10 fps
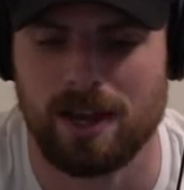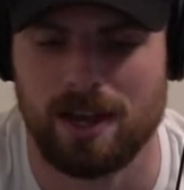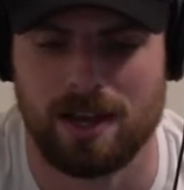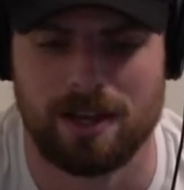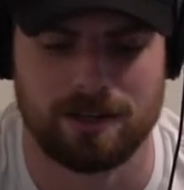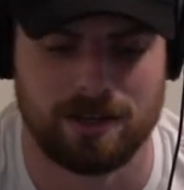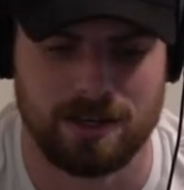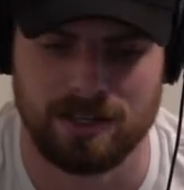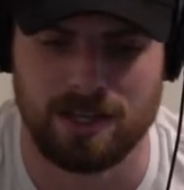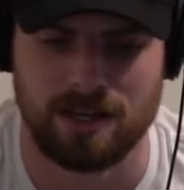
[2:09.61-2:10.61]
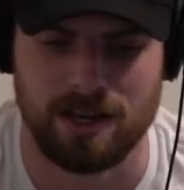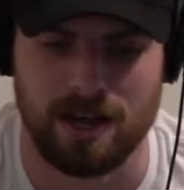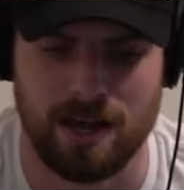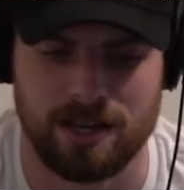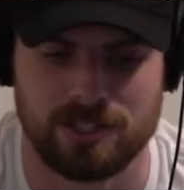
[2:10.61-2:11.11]
And again,
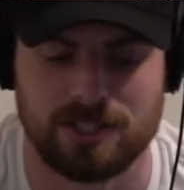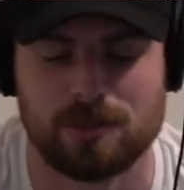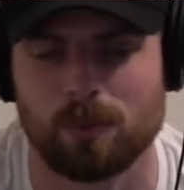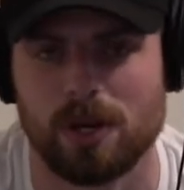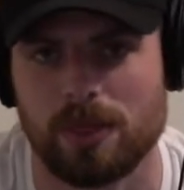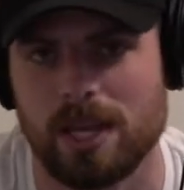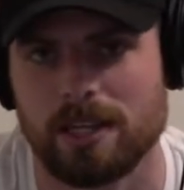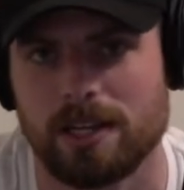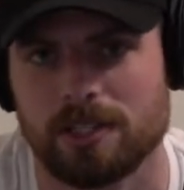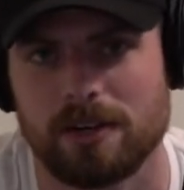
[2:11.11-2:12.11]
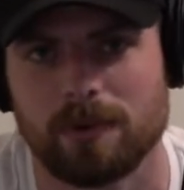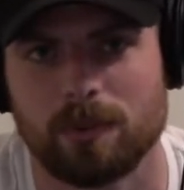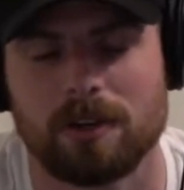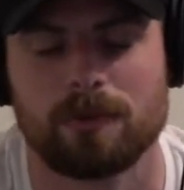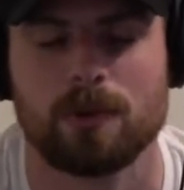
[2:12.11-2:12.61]
I just want to thank each and every
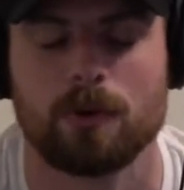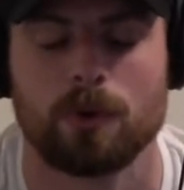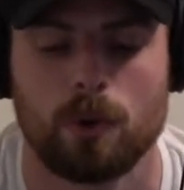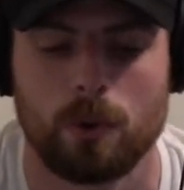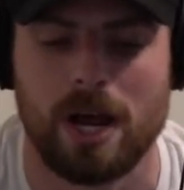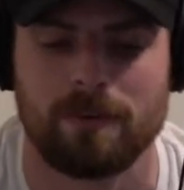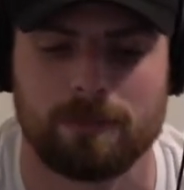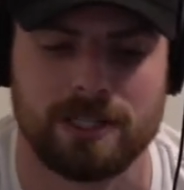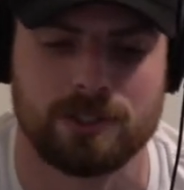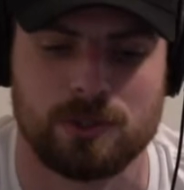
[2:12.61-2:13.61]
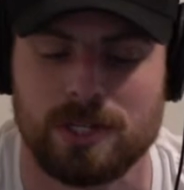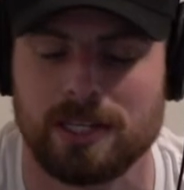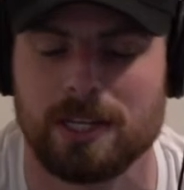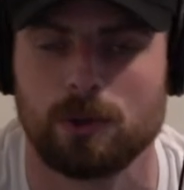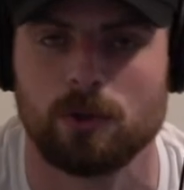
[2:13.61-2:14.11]
one of you who have been tuning in,